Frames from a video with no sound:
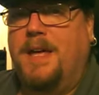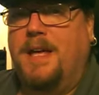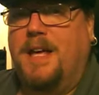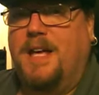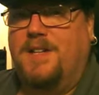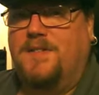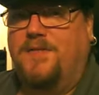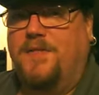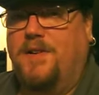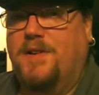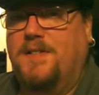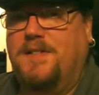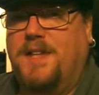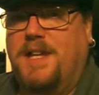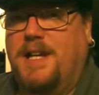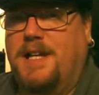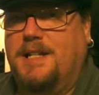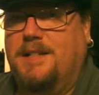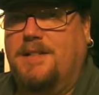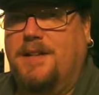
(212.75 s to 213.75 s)
As far as
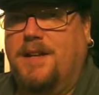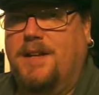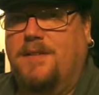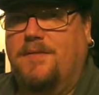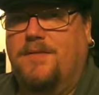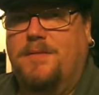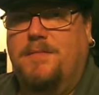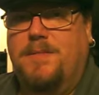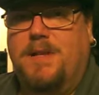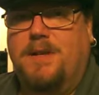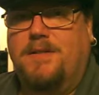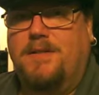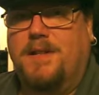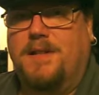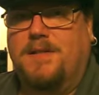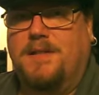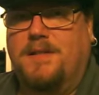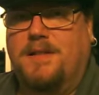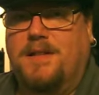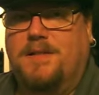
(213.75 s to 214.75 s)
I can tell, Vimeo
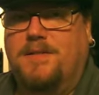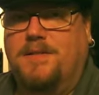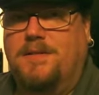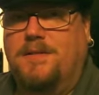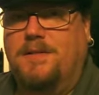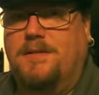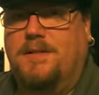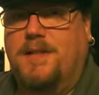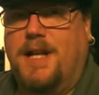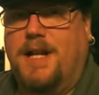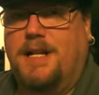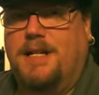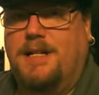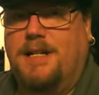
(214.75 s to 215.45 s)
doesn't let you do that.